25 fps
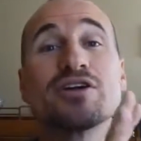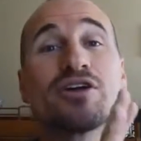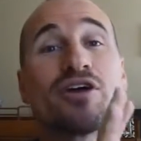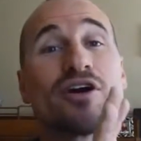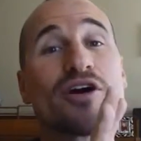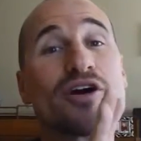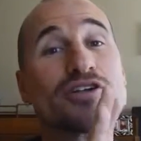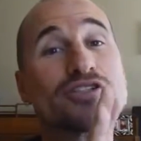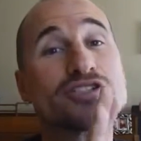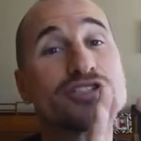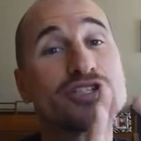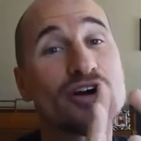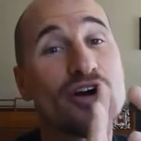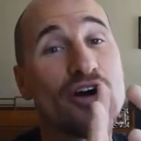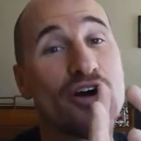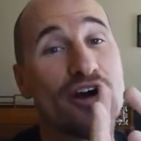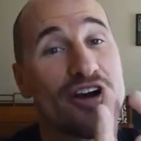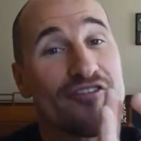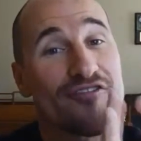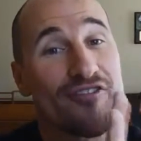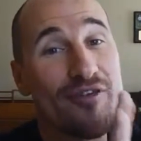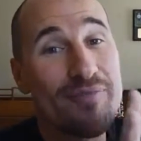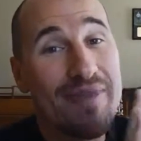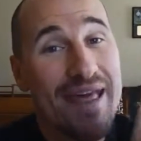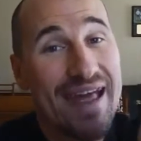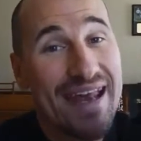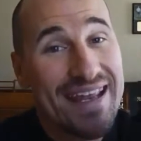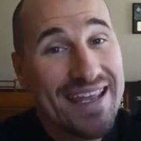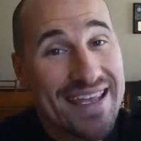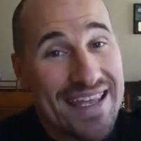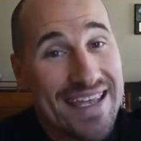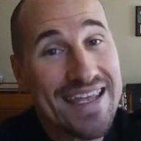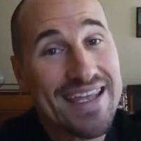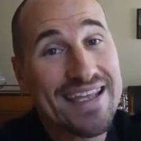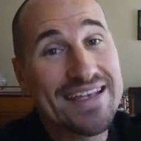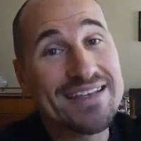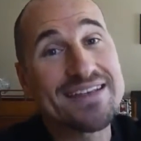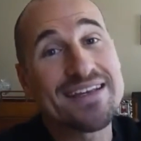Guard your heart from that
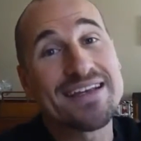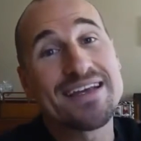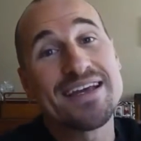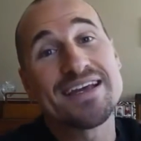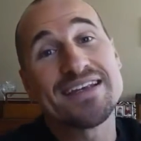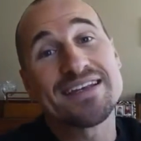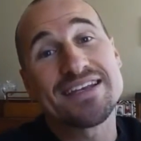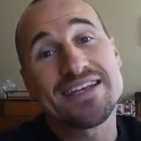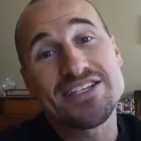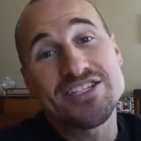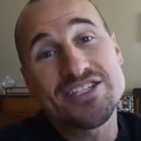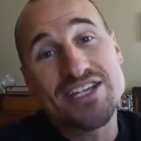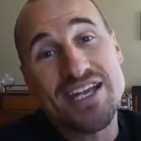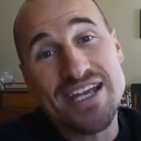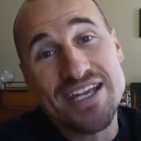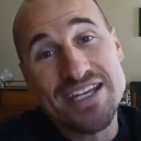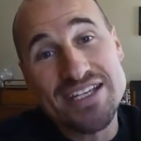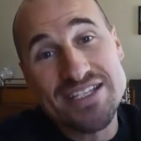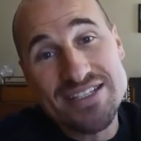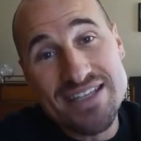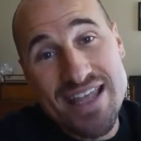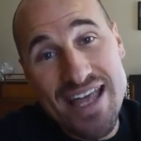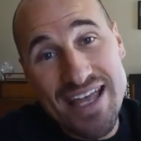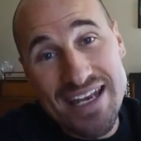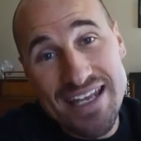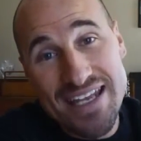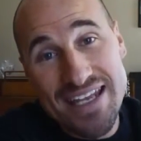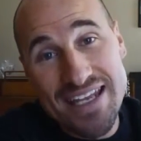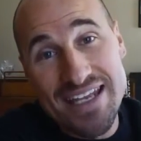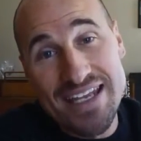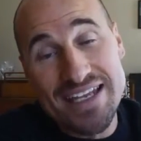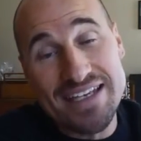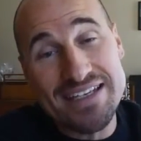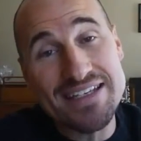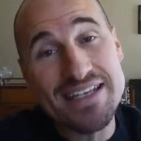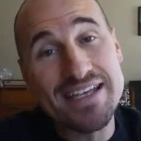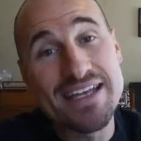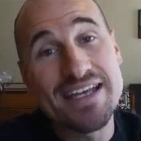heat to change that
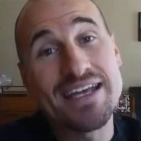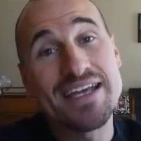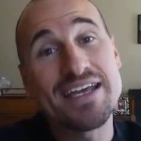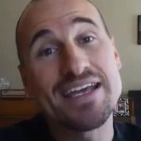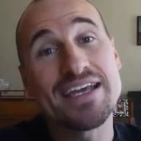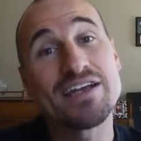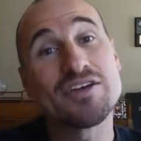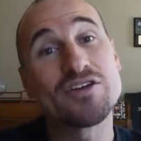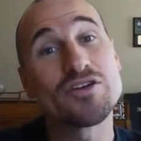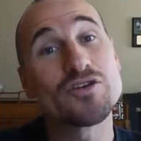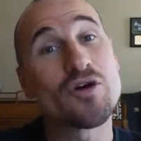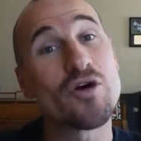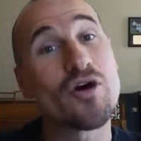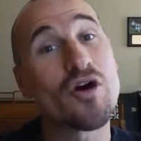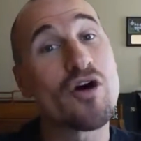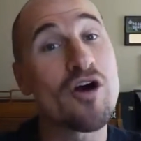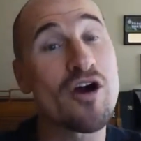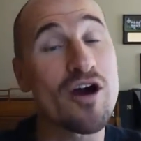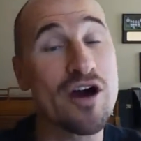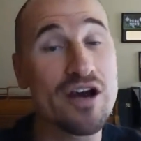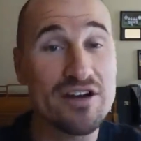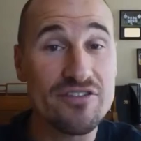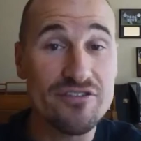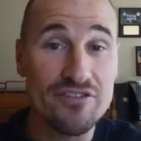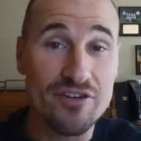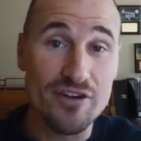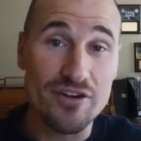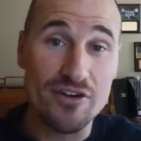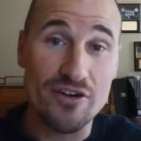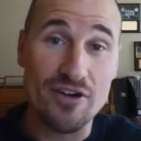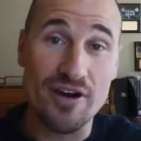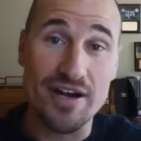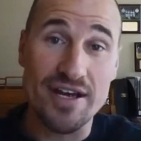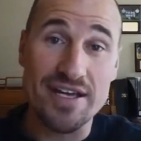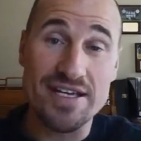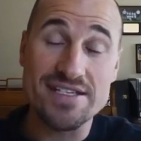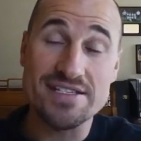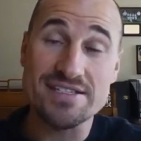heat into a heart for
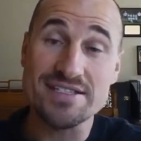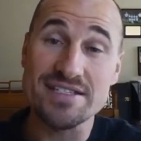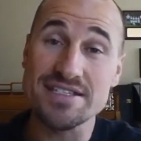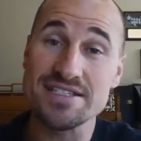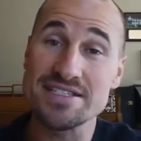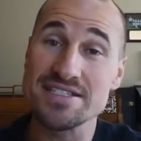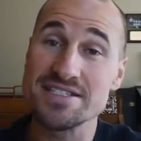Christ.